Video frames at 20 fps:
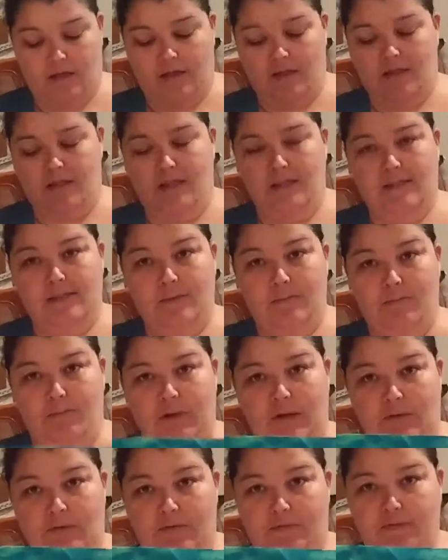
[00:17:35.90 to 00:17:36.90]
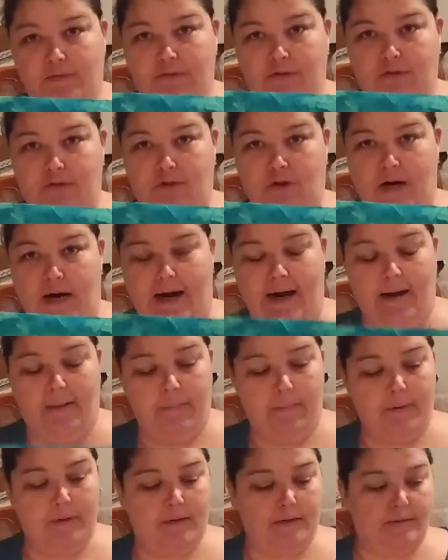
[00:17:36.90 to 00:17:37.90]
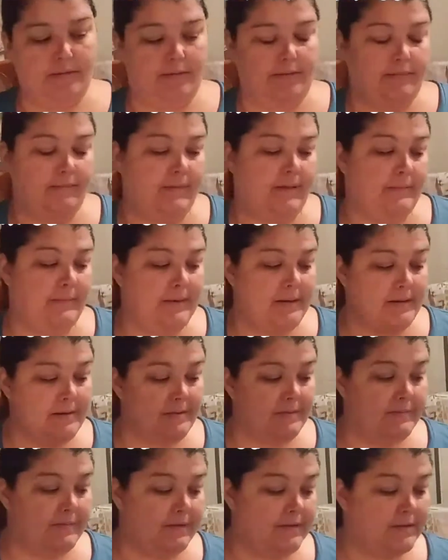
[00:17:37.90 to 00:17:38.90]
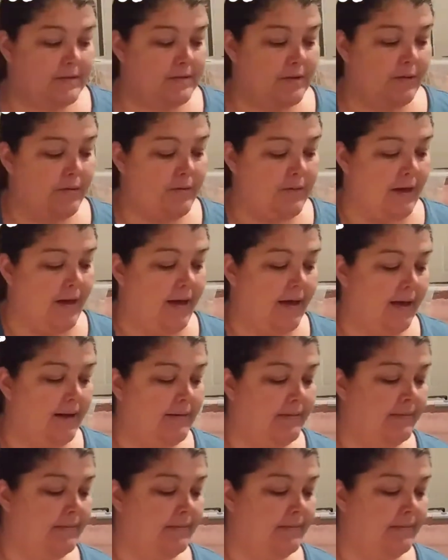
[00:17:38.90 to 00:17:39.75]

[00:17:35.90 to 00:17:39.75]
Isn't this a beautiful scrap? Maybe I don't want to sew that.